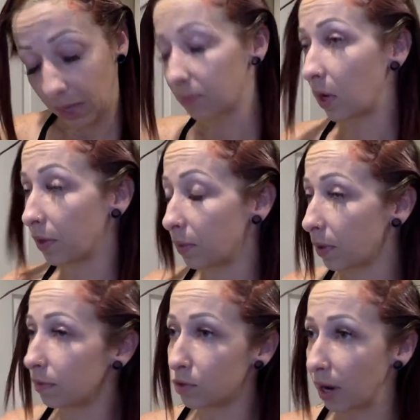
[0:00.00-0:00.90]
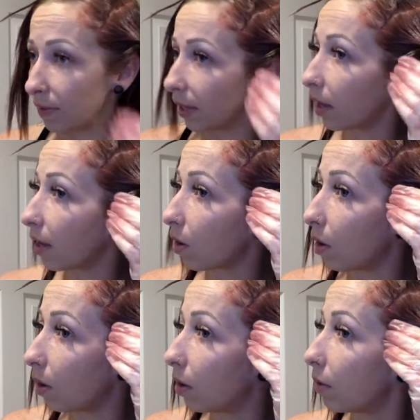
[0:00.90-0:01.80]
on the road driving. I
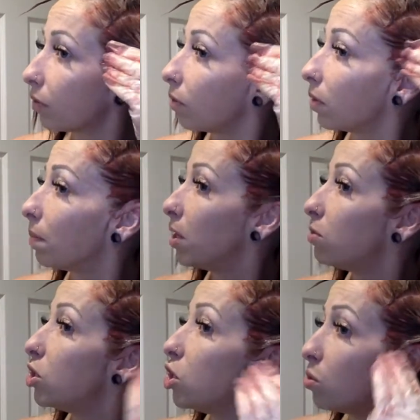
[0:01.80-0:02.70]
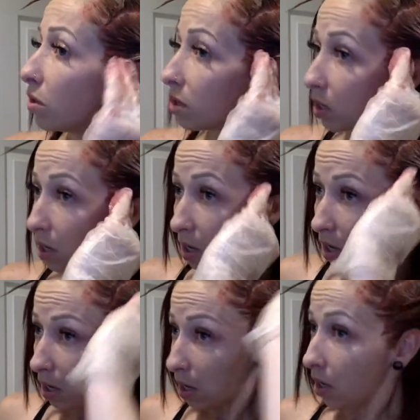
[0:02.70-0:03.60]
call through the Bluetooth
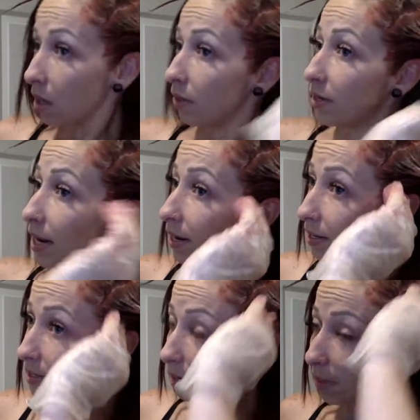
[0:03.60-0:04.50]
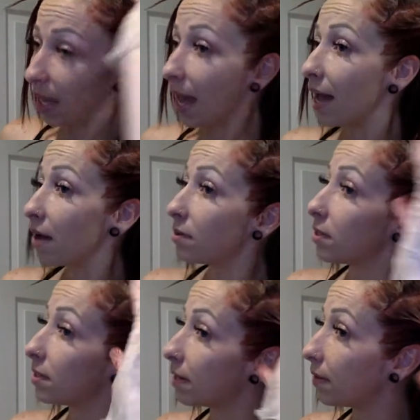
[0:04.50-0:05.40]
the dentist. I'm like, hey, I was
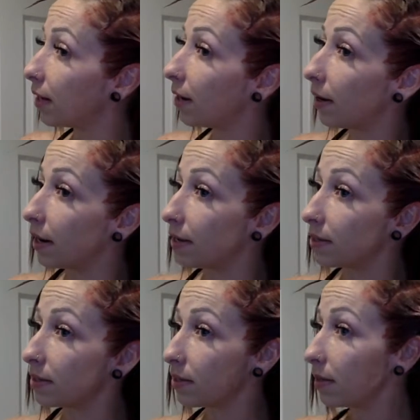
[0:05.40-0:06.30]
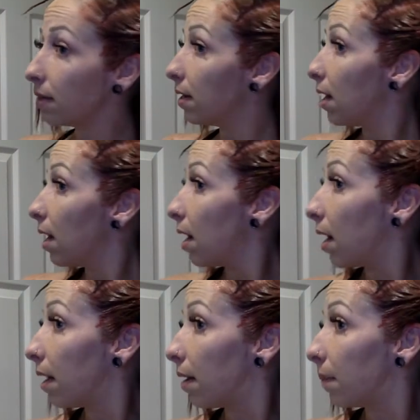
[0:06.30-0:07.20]
just in there, and
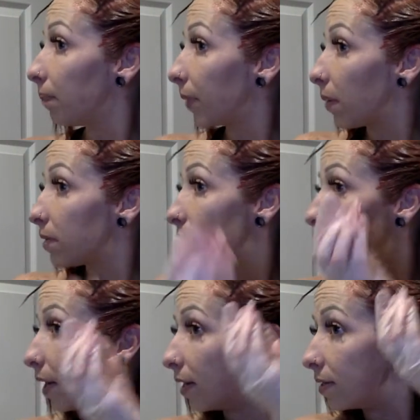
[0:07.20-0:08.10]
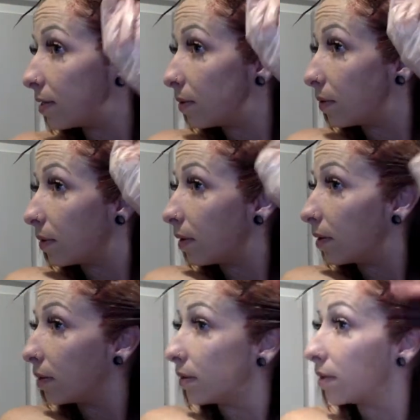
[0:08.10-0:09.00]
I was told I need to
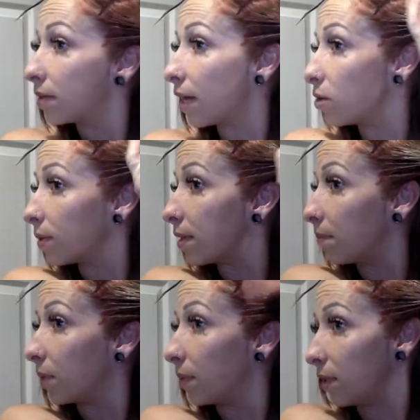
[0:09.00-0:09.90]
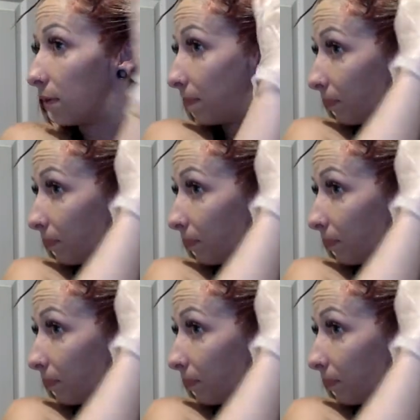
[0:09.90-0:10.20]
schedule something with you